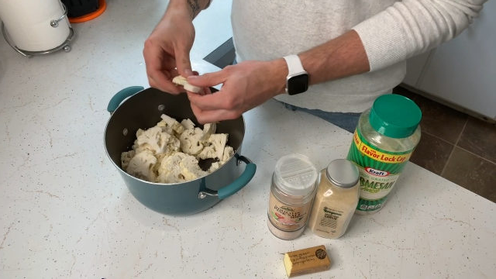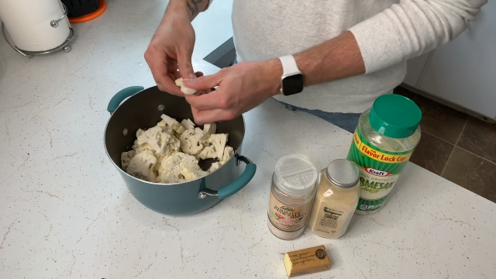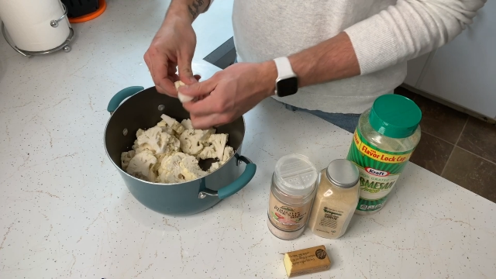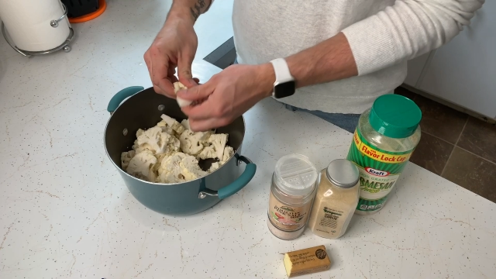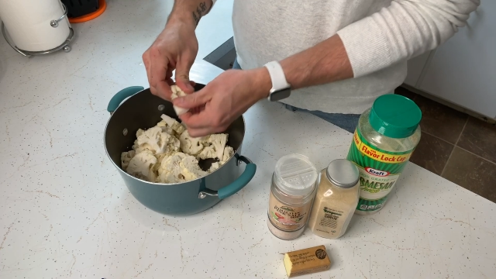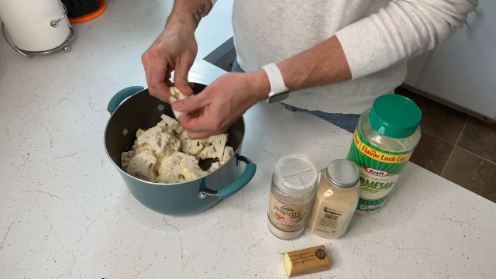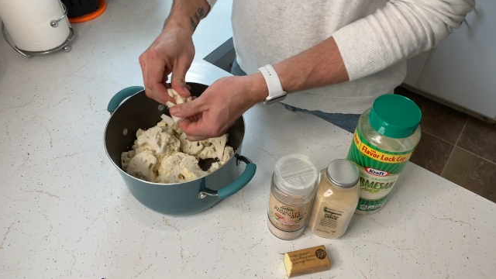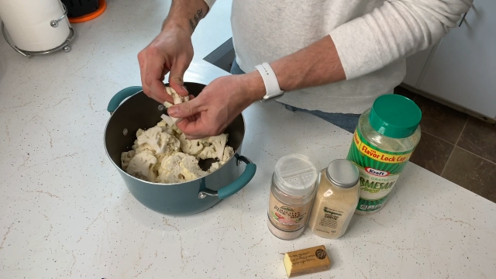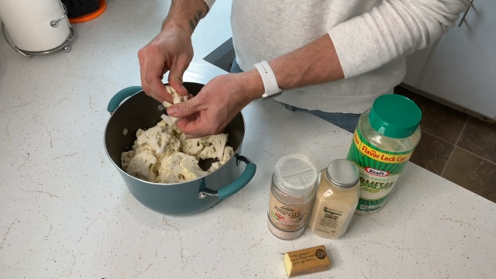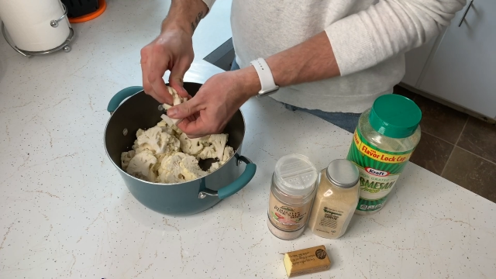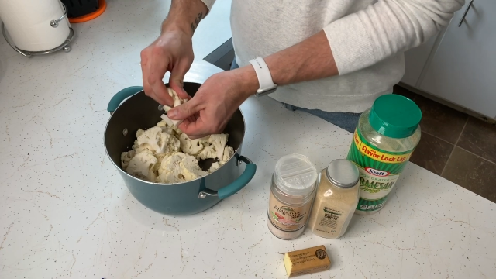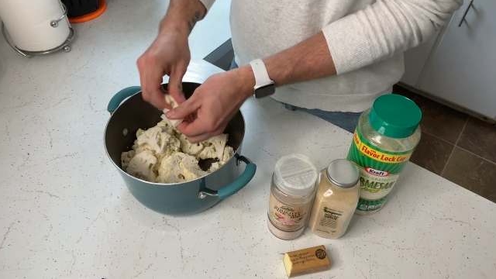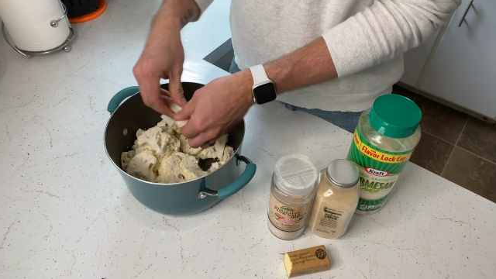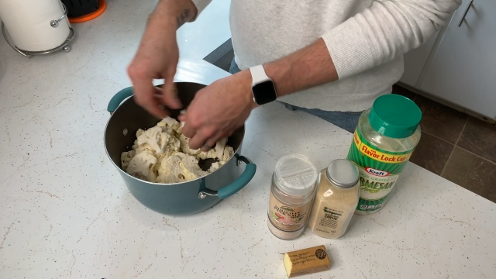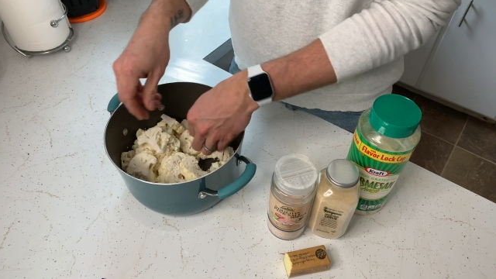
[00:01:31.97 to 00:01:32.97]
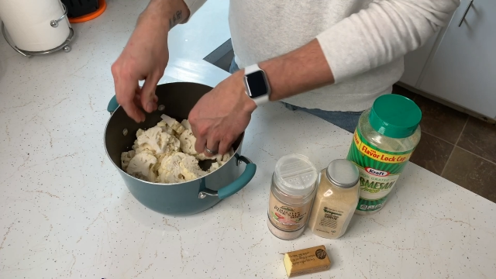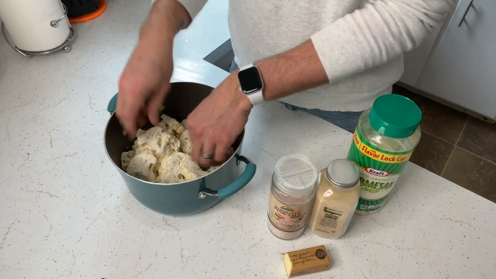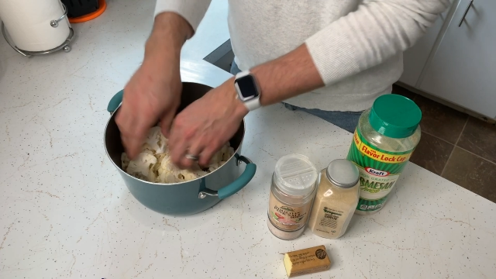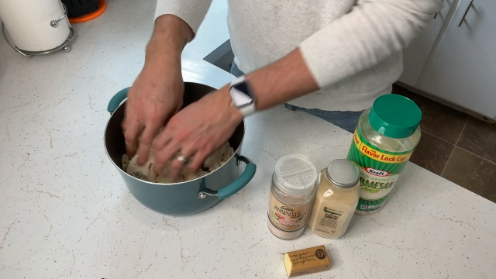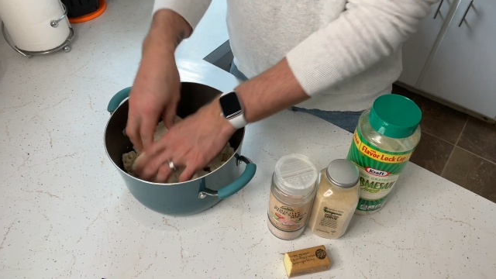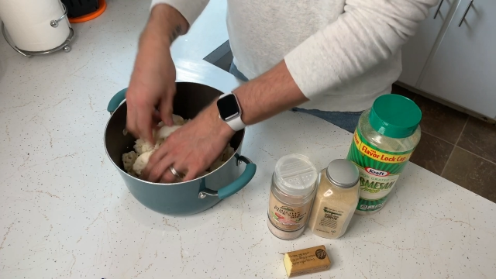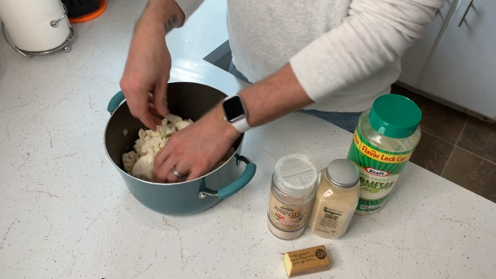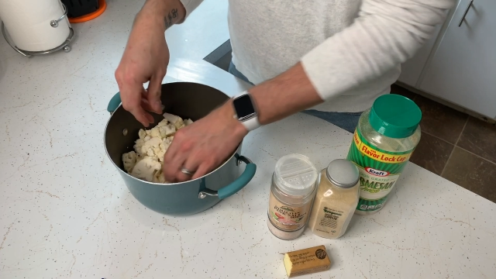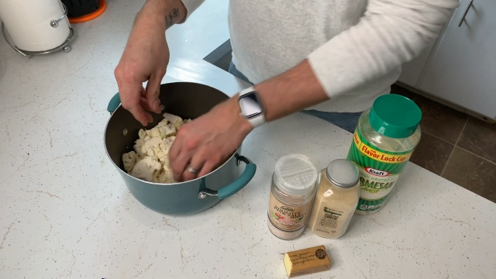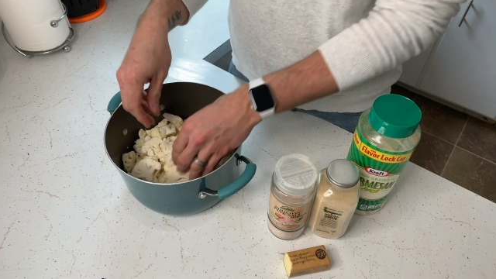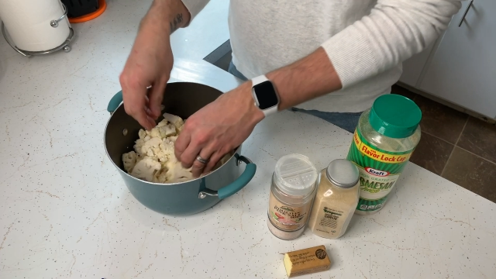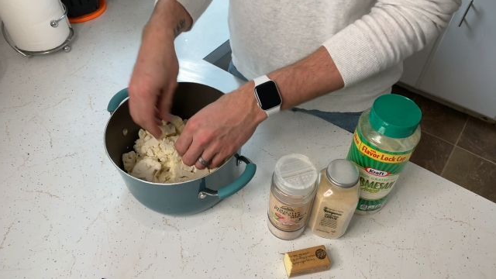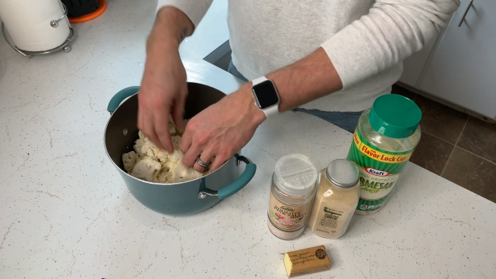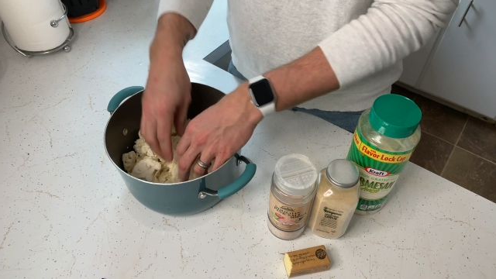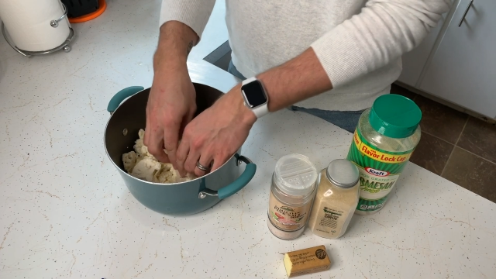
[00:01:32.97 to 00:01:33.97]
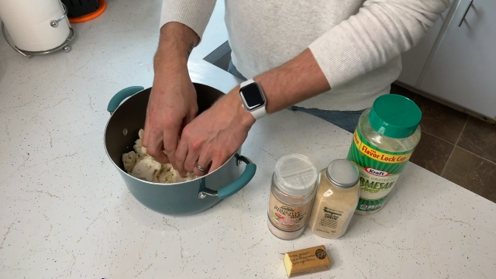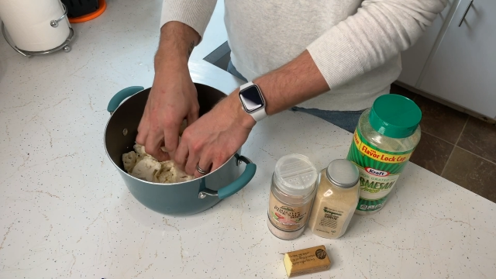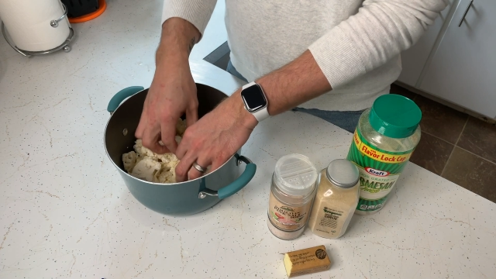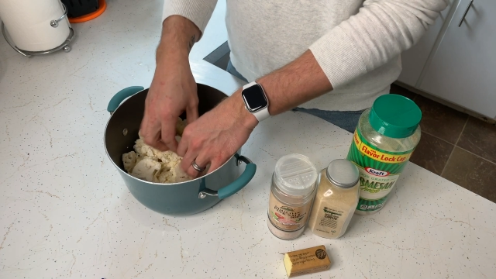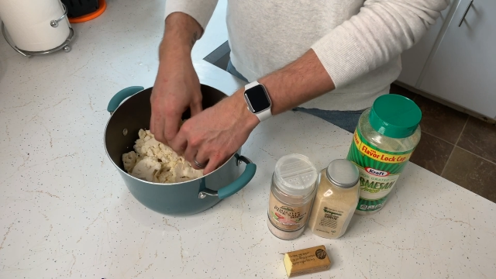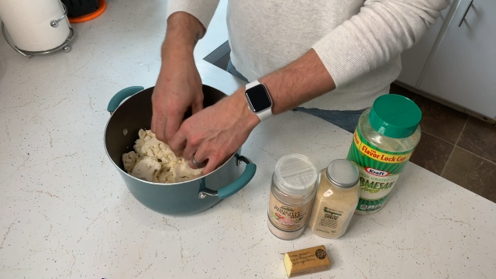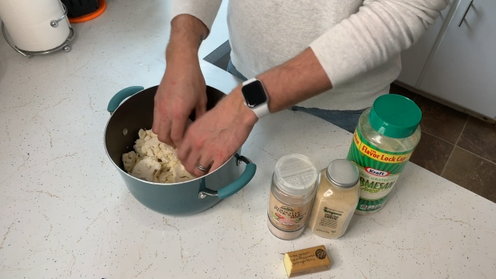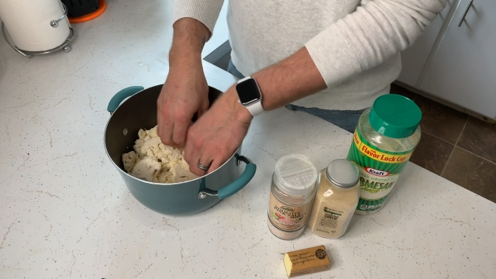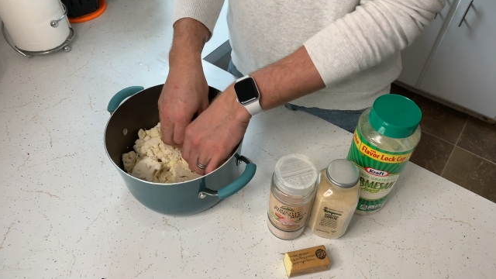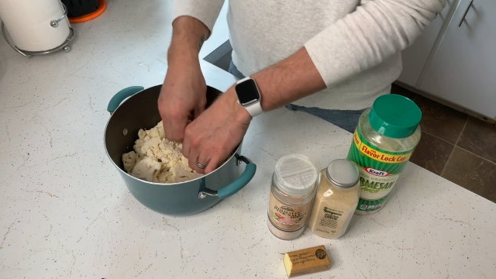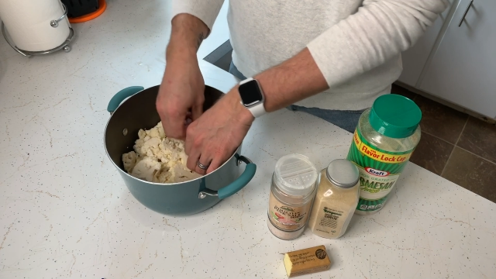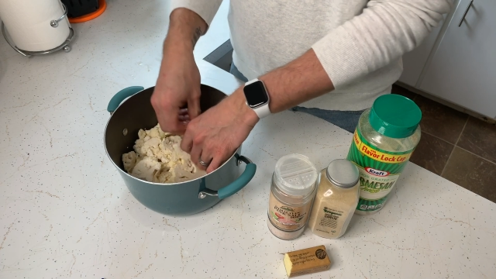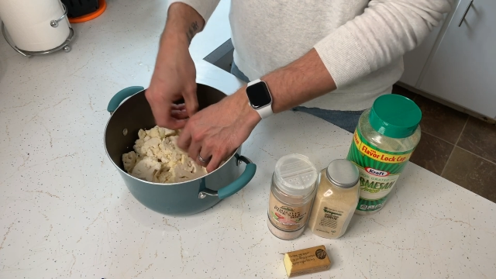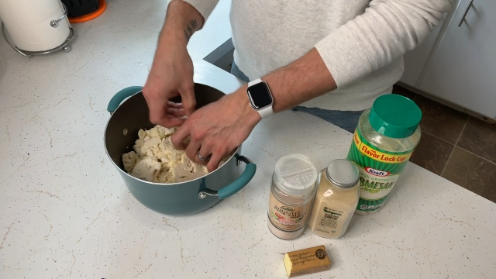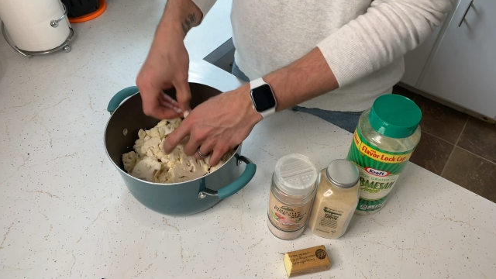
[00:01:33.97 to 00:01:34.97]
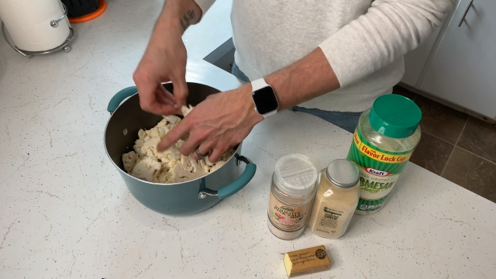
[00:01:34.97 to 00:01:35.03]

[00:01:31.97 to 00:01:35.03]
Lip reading: (no speaker visible)